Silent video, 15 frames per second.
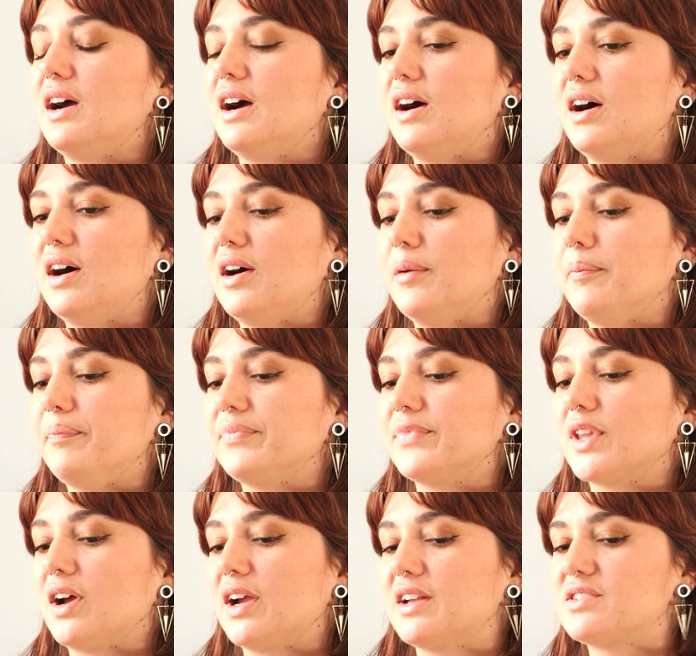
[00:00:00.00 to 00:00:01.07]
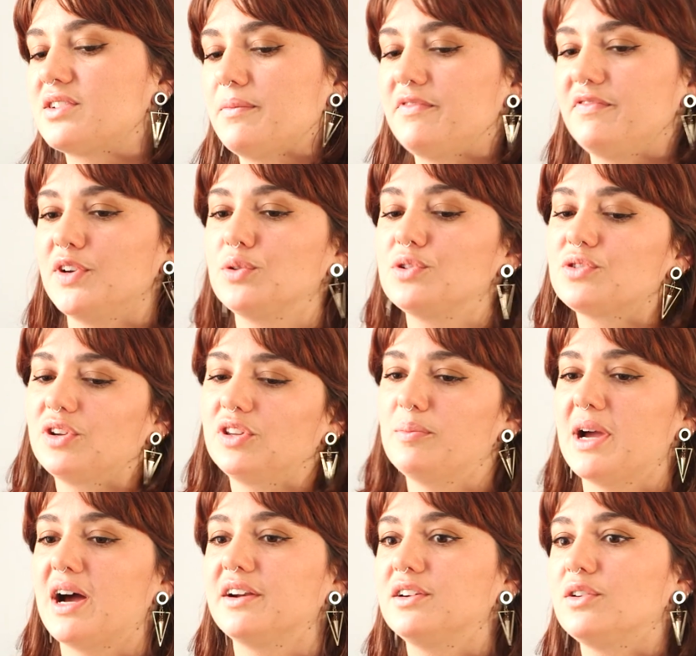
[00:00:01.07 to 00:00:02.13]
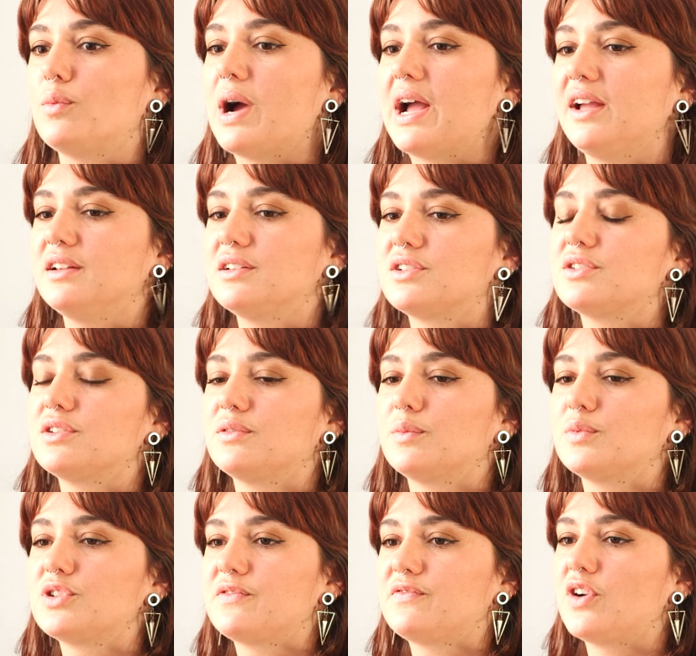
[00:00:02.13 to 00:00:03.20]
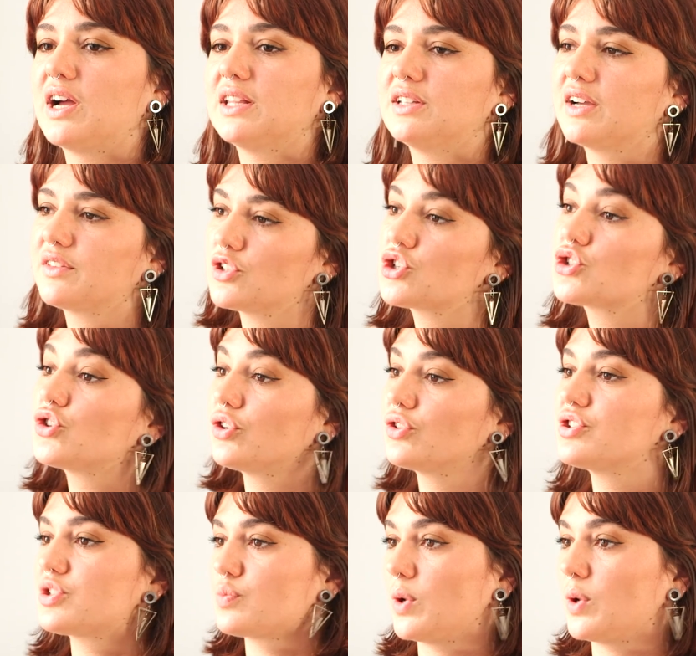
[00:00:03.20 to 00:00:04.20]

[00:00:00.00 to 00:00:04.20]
I guess I'm filtering them out in a way to find like the strongest